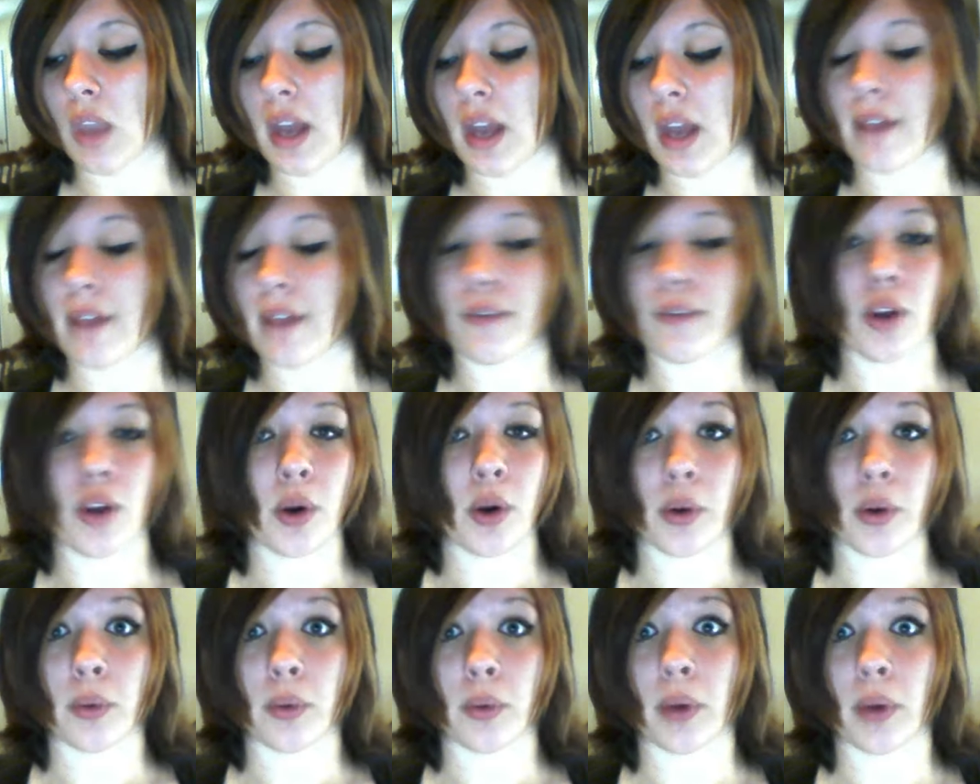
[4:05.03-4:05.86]
if you
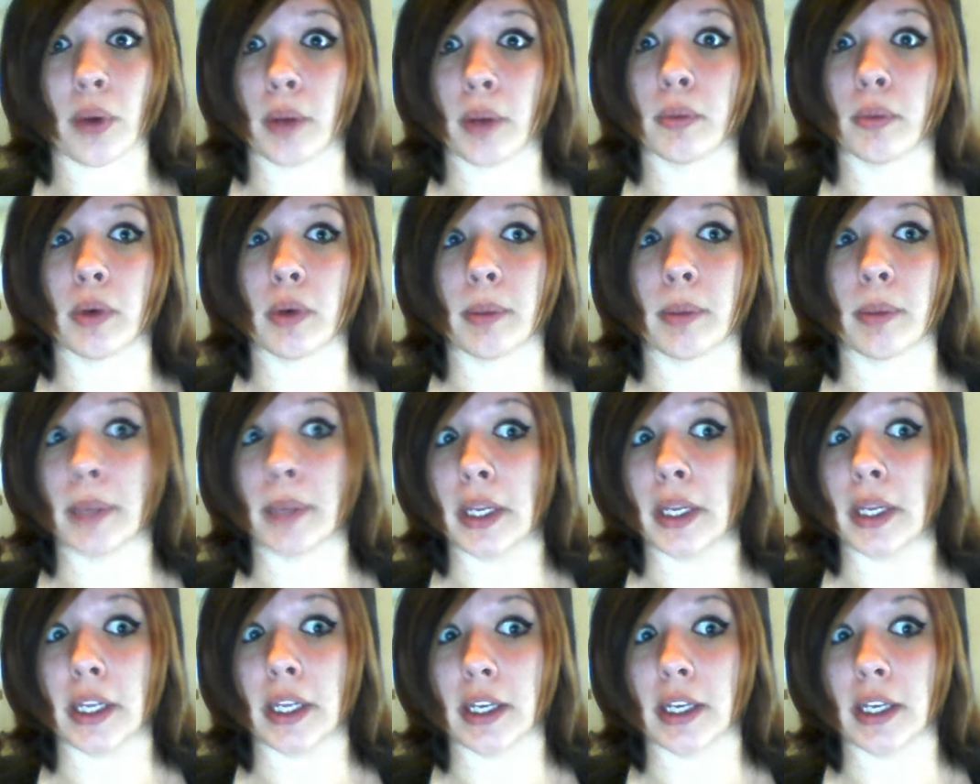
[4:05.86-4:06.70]
don't know what a
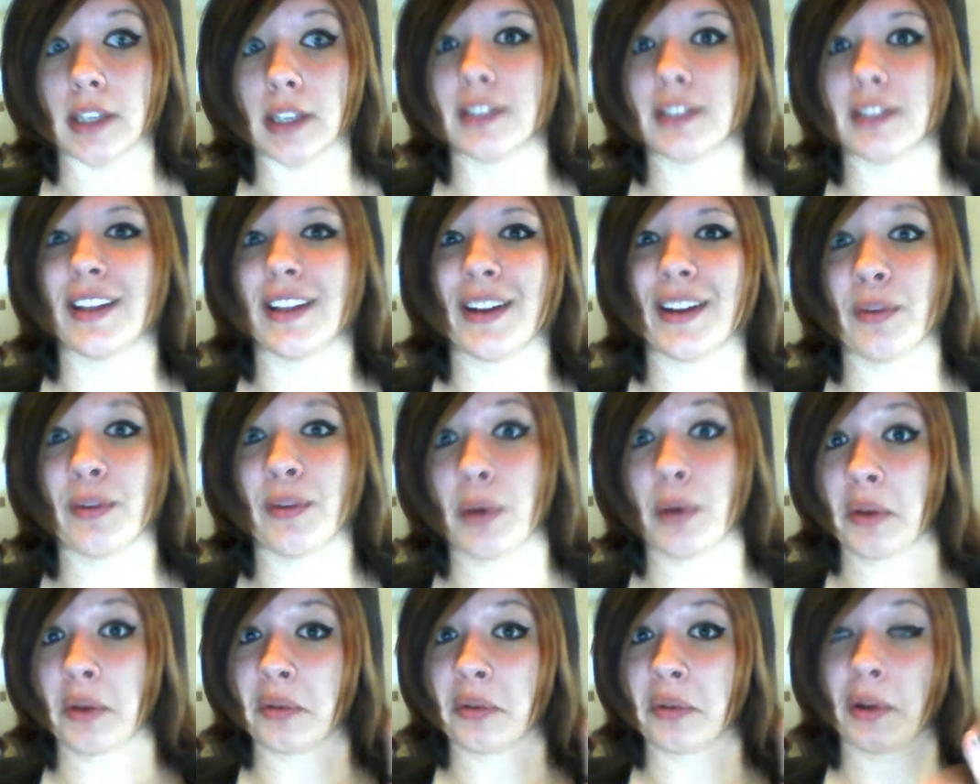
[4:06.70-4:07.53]
pea is, then,
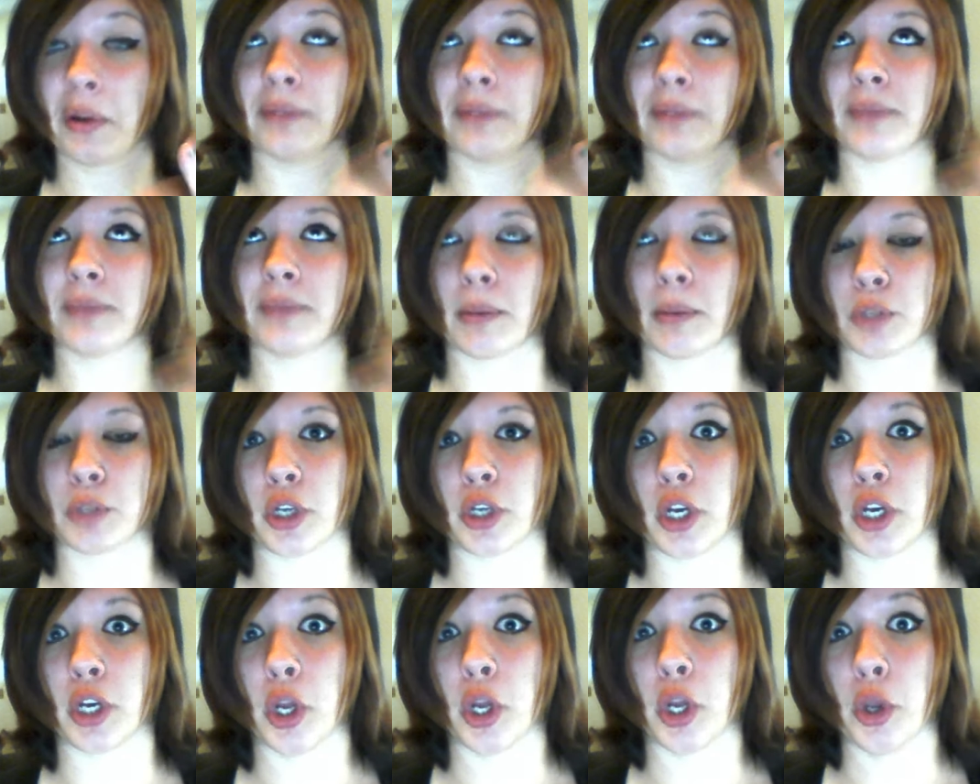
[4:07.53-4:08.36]
well, I'm sure
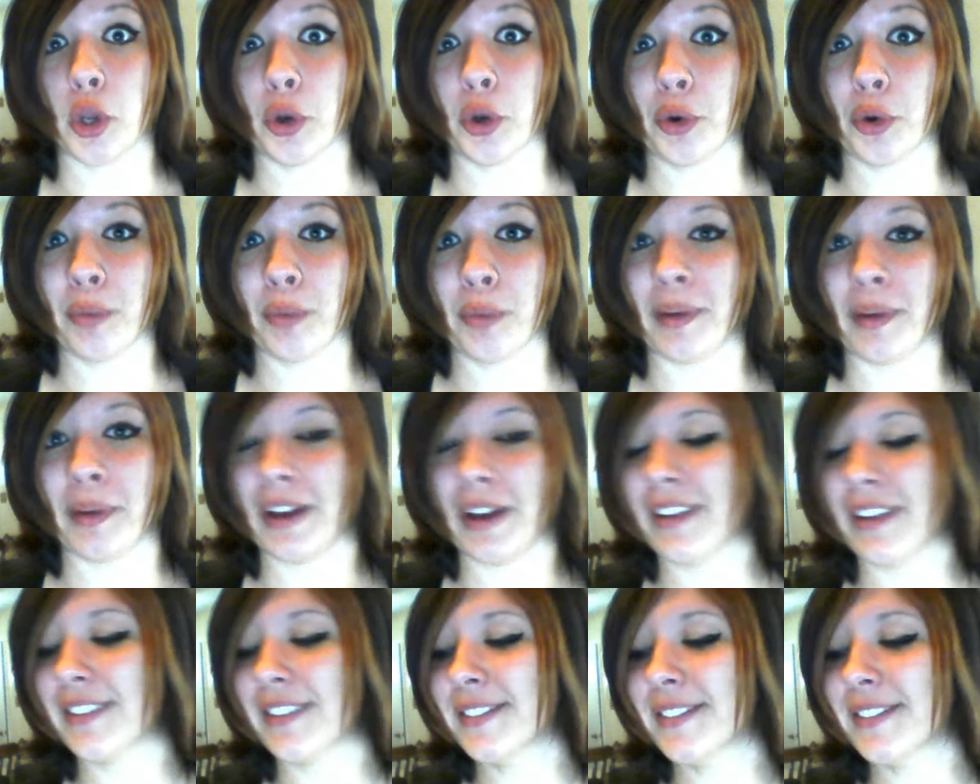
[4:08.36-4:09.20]
you do,
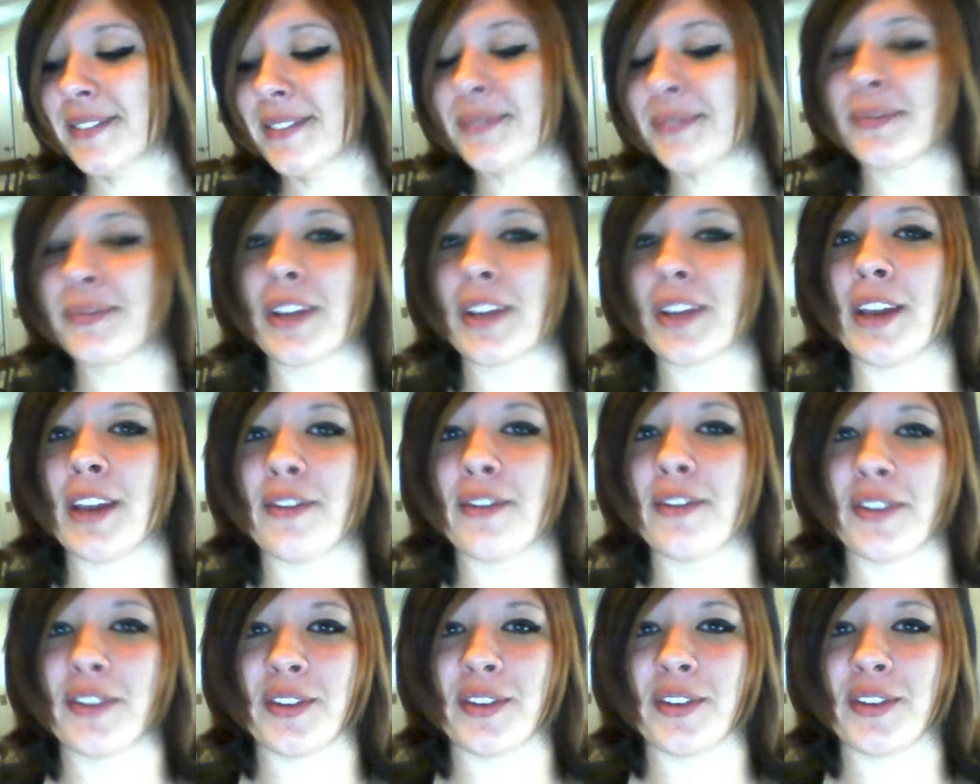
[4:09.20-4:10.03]
but
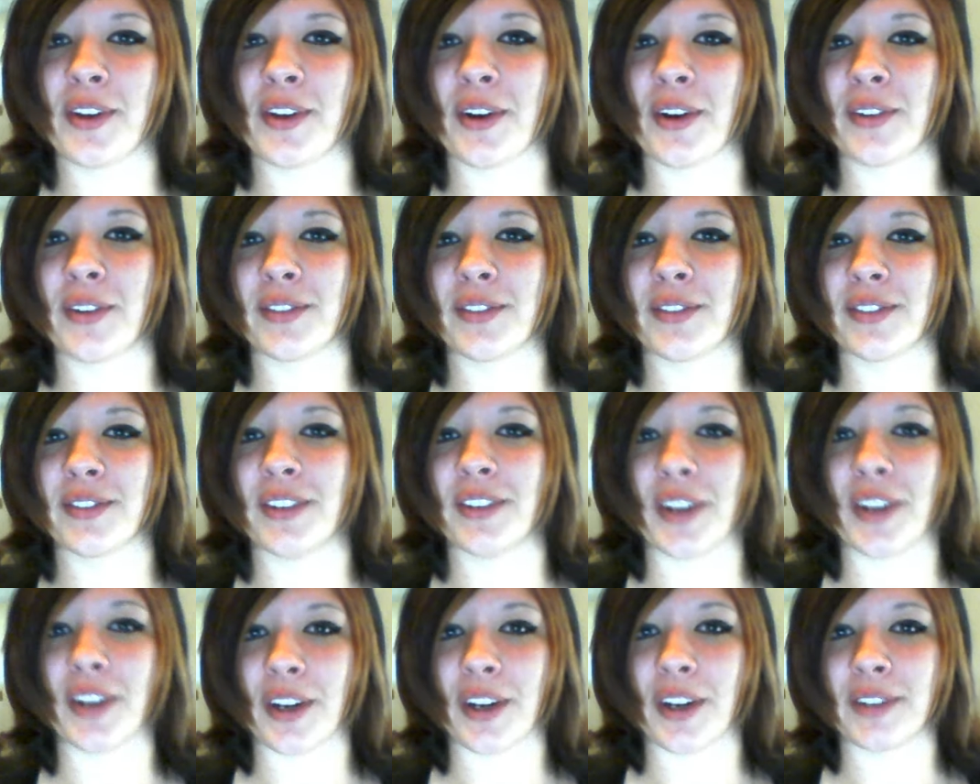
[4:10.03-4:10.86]
if you don't,
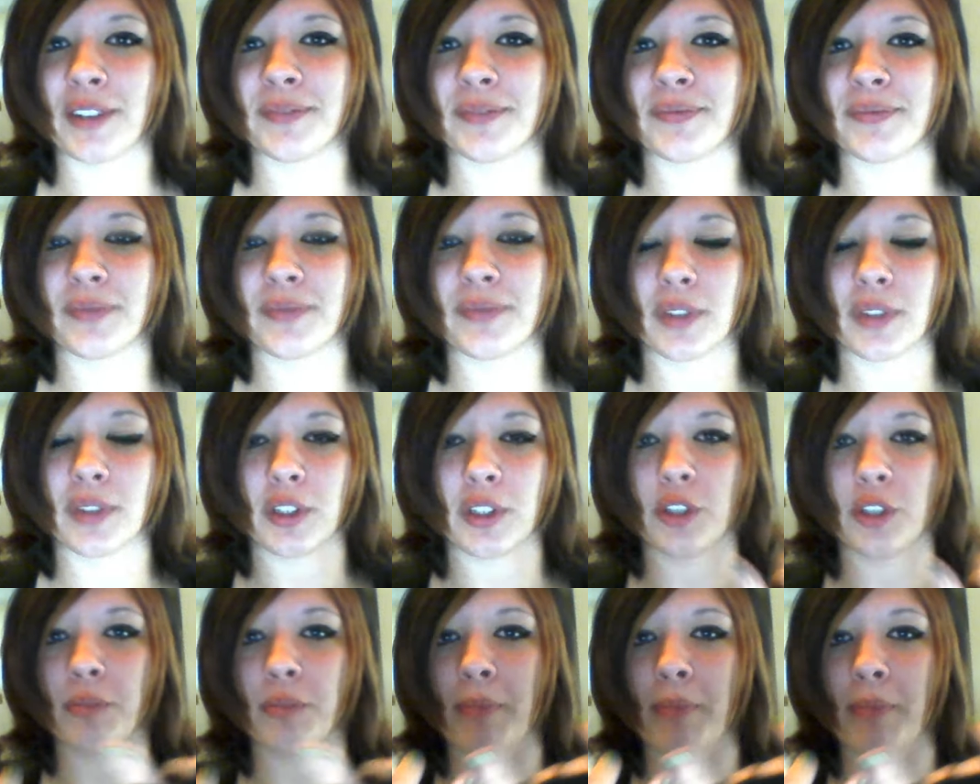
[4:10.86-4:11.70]
you know,
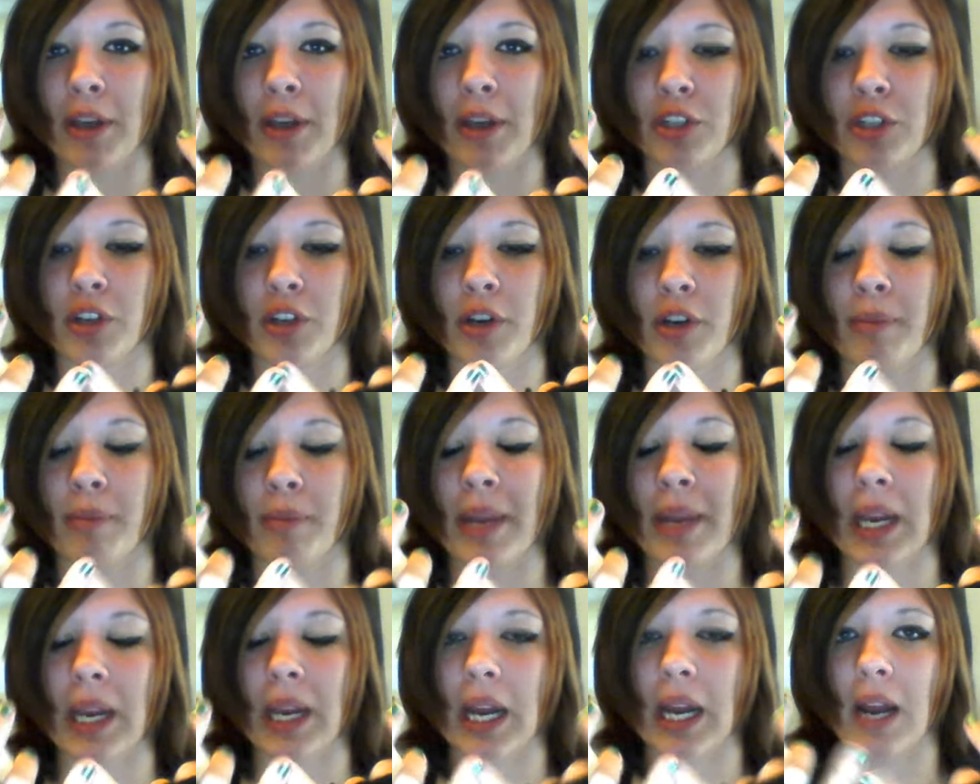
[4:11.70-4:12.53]
measure your
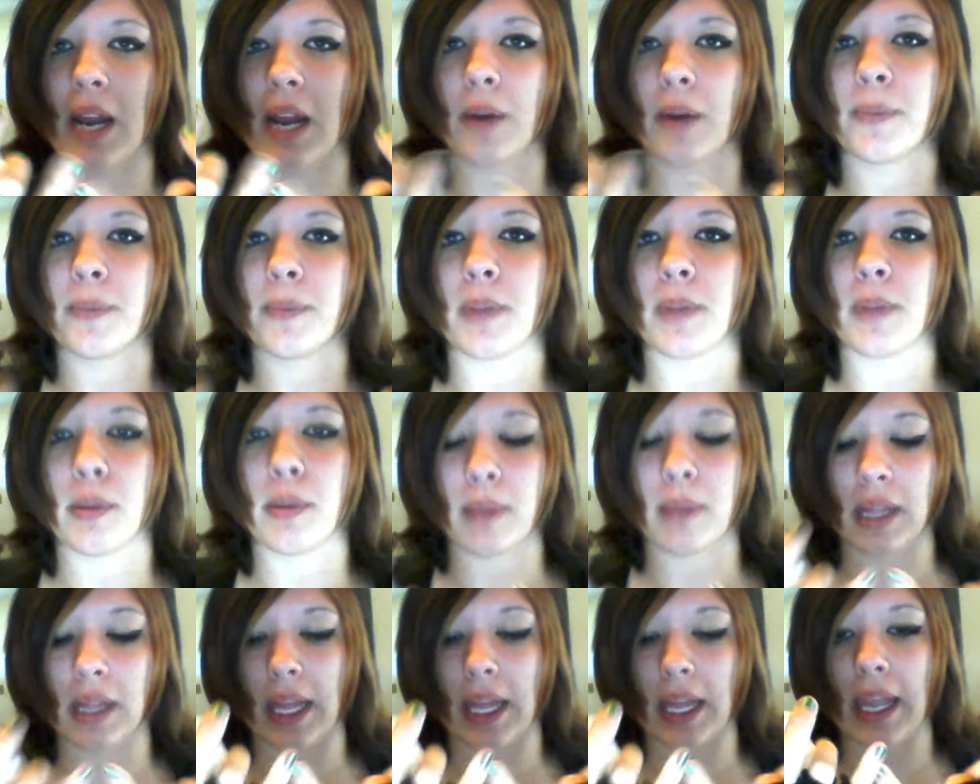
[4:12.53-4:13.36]
pinky nail. It'd
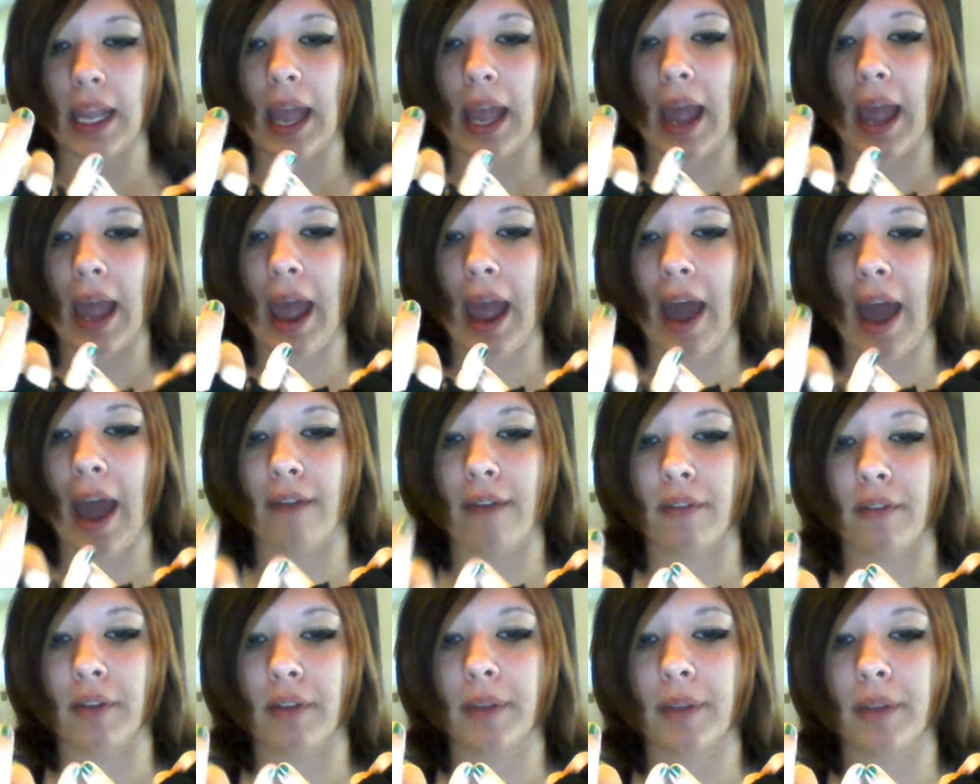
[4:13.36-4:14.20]
be like half
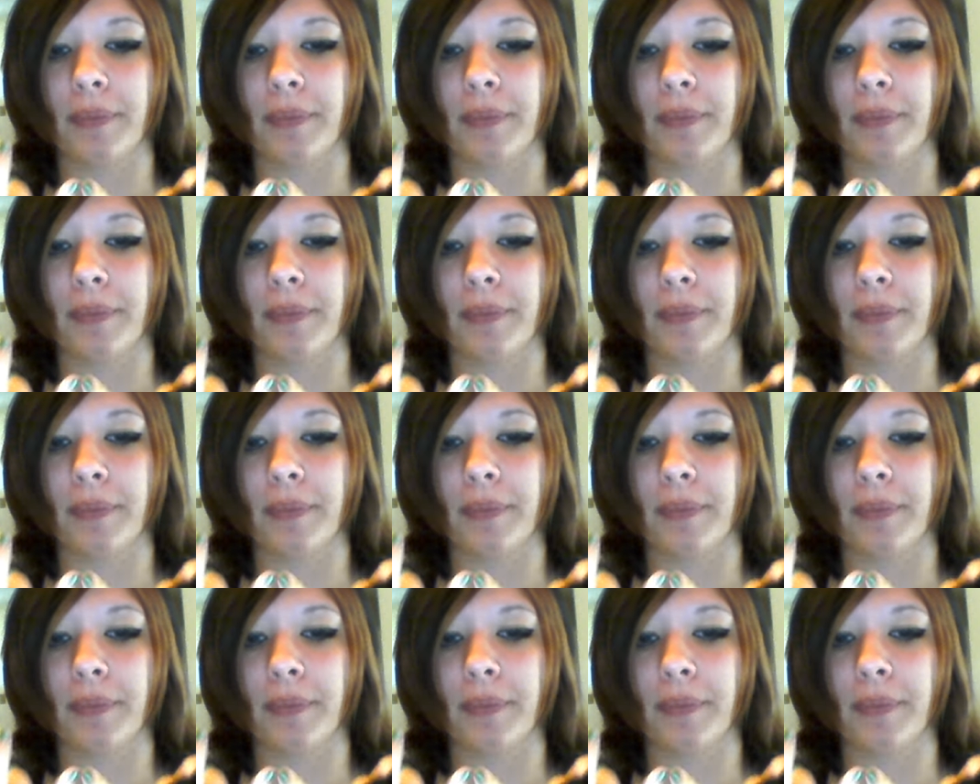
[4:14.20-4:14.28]
of it.